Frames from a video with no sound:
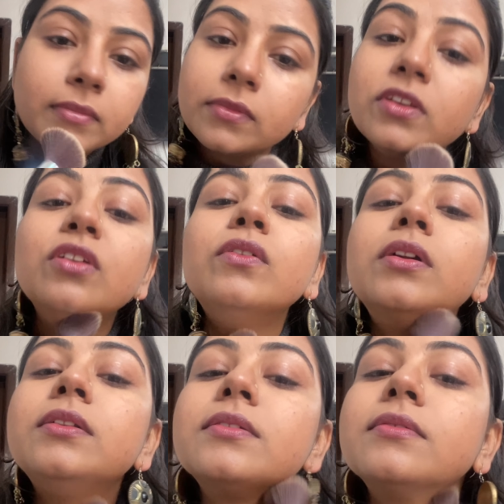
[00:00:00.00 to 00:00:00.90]
You know
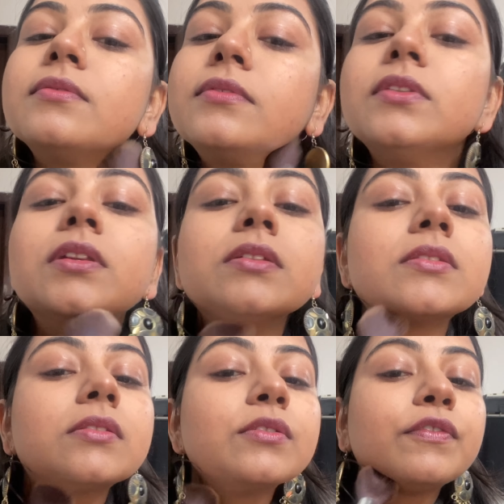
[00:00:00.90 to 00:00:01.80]
what,
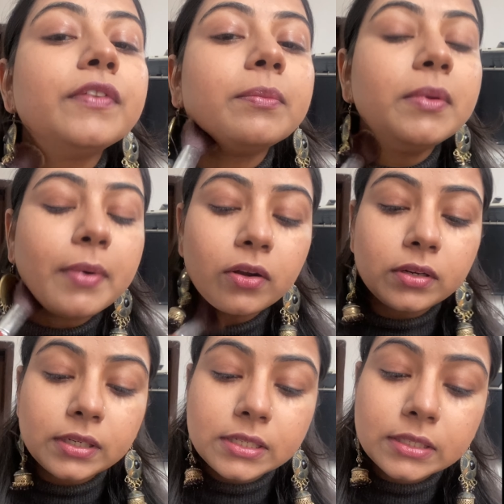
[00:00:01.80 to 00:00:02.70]
this Fit Me
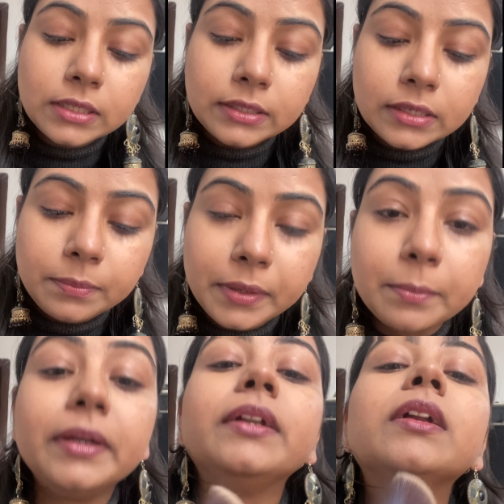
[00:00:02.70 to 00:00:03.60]
powder is a little
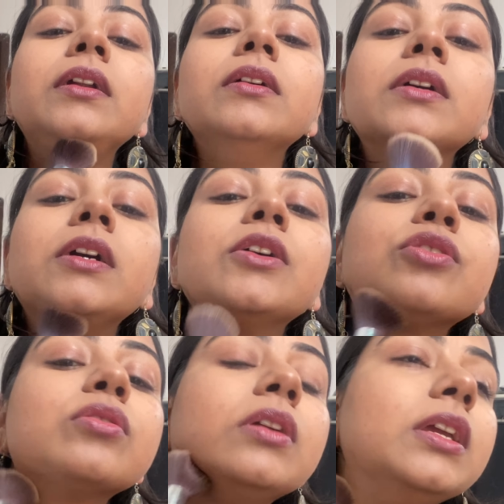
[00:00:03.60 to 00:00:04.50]
pigmented,
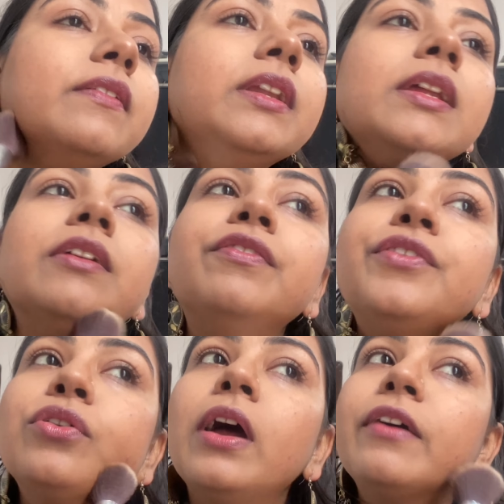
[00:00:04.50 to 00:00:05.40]
so even if
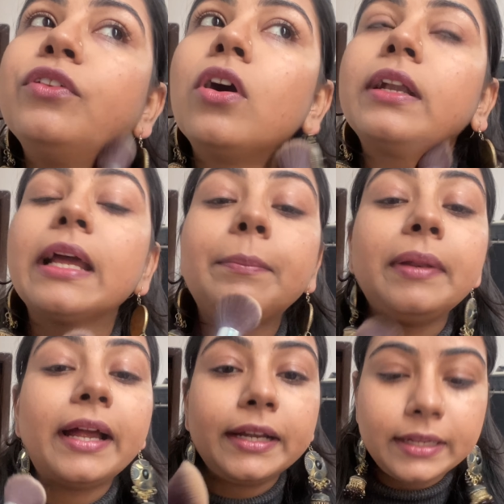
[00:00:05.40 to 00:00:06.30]
you have not
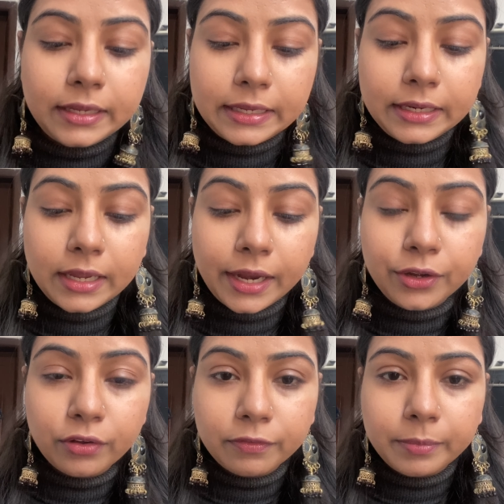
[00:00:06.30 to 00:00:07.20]
applied any
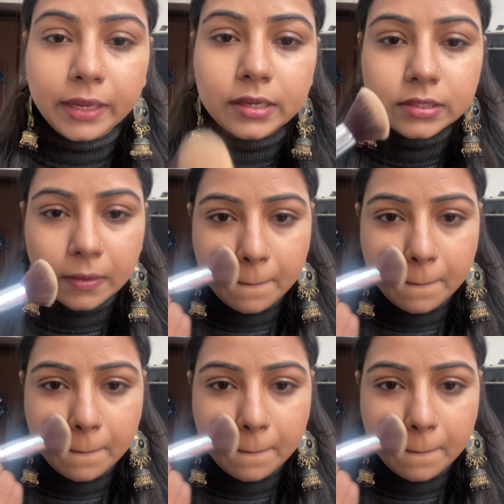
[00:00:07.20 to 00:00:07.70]
kind of base,